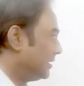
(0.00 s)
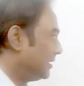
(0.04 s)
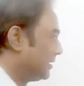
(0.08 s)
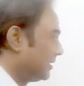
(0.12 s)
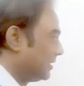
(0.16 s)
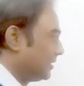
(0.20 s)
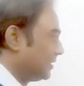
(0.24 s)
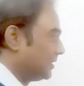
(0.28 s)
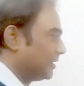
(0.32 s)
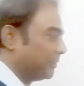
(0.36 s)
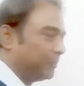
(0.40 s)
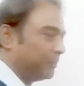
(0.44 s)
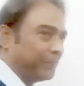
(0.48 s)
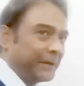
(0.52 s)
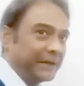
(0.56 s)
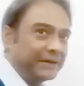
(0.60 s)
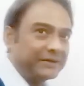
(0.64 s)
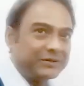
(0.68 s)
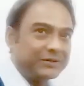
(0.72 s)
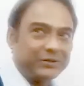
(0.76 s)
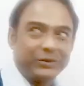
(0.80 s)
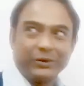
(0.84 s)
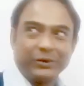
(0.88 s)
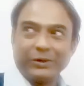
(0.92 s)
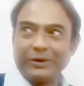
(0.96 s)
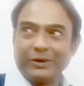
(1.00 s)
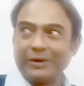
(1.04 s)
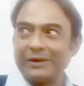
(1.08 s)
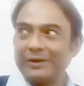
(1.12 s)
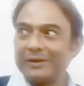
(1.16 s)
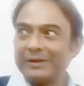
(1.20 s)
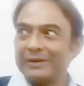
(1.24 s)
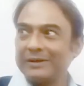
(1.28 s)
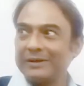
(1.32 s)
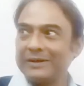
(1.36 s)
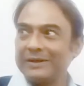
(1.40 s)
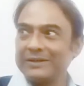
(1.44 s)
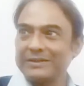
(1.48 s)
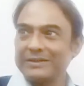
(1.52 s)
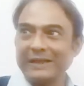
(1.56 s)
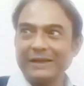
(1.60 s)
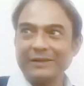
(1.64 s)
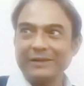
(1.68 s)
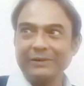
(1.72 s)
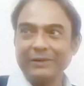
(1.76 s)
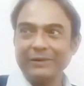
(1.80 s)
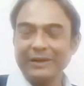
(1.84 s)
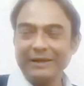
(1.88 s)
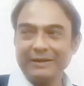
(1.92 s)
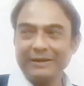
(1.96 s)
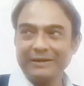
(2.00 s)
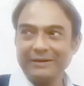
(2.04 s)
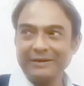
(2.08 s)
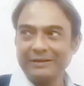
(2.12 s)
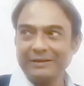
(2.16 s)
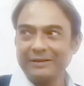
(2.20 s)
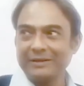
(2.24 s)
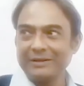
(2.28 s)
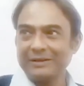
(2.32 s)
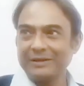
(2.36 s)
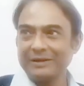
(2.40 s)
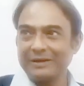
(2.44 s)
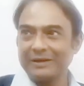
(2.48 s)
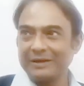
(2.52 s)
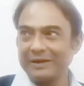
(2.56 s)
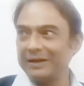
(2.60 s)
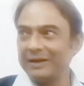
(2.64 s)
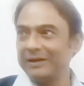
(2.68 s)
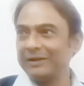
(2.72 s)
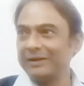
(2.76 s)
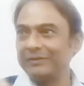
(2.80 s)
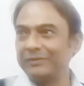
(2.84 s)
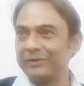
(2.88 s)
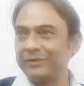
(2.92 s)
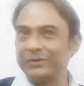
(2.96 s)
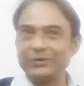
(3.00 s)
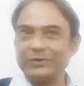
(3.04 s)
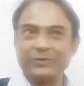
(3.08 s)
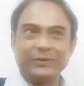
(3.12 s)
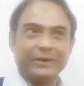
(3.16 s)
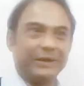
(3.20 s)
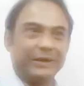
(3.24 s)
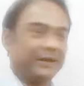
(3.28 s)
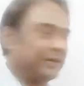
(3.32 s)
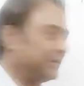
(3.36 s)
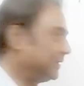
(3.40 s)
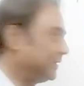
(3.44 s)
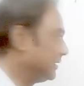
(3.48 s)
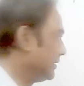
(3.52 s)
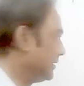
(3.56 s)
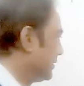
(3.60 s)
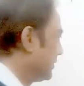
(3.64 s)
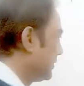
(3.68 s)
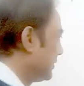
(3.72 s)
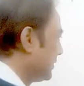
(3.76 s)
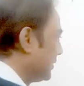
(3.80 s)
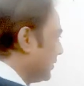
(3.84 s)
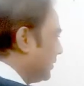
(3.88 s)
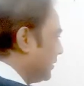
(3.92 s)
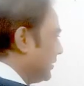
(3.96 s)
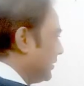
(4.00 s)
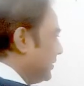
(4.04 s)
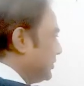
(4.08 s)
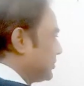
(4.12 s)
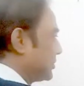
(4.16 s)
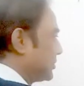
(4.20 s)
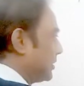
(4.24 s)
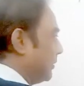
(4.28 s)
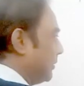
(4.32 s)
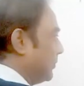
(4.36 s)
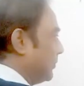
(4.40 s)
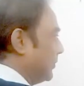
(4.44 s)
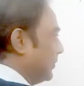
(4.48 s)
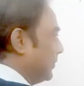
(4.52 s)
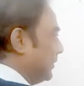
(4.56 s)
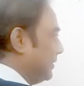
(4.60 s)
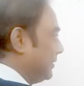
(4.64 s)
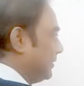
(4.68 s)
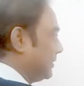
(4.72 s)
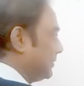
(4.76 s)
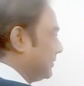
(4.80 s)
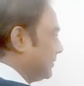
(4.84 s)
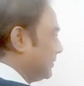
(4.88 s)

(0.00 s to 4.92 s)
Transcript: The band score is calculated individually on each component.